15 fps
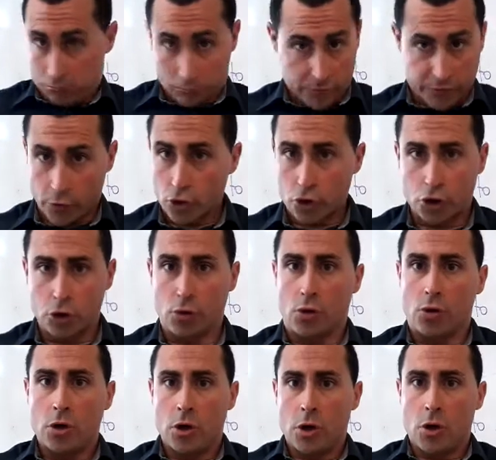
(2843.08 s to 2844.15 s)
For sure.
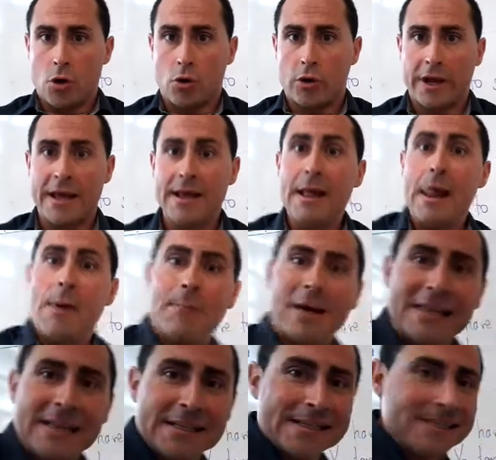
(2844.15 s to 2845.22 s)
Okay?
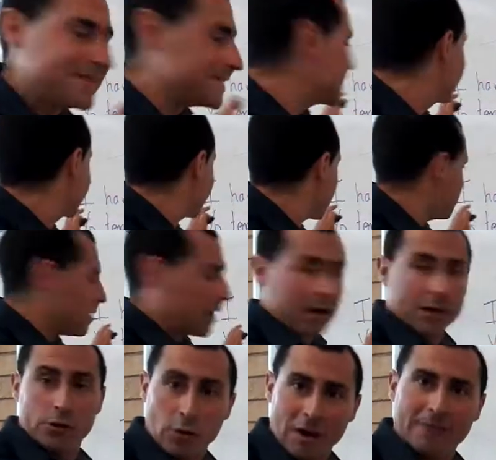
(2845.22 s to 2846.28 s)
But this is grammar.
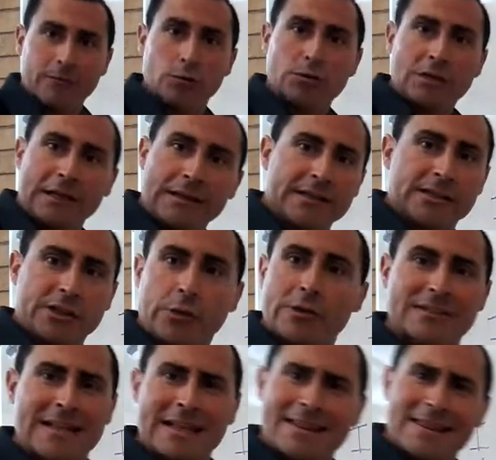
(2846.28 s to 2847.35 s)
You have to tell the
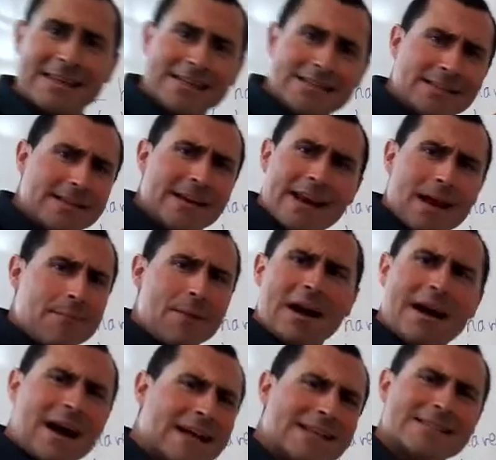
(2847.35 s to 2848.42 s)
students that this grammar
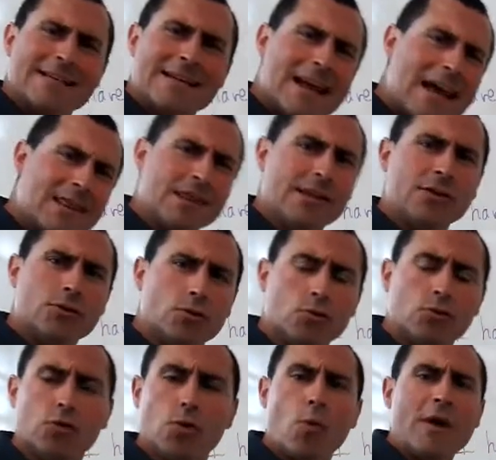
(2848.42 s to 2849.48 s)
has nothing to
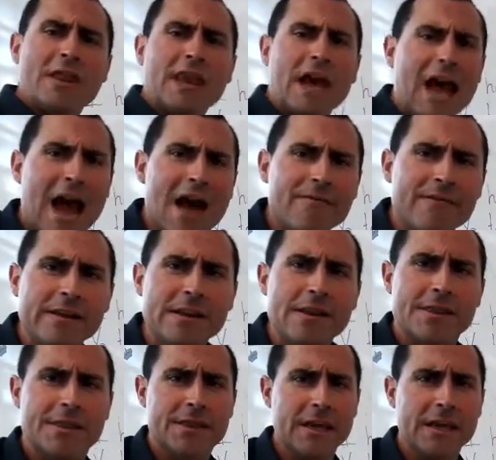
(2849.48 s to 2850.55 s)
do with having
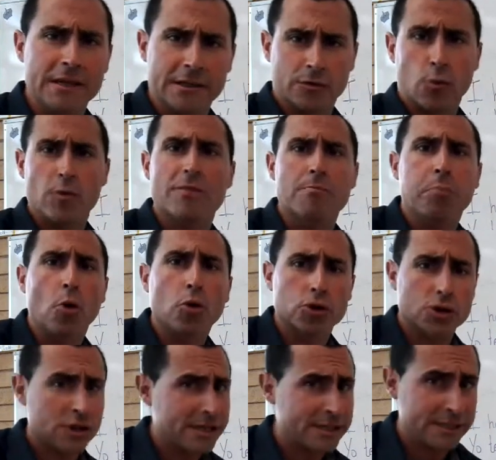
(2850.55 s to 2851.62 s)
things, with
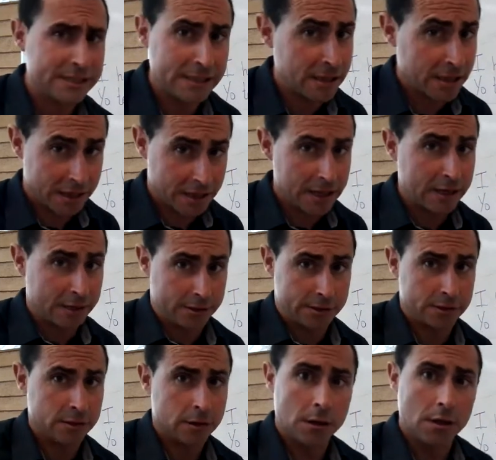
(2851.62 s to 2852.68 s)
possessing things.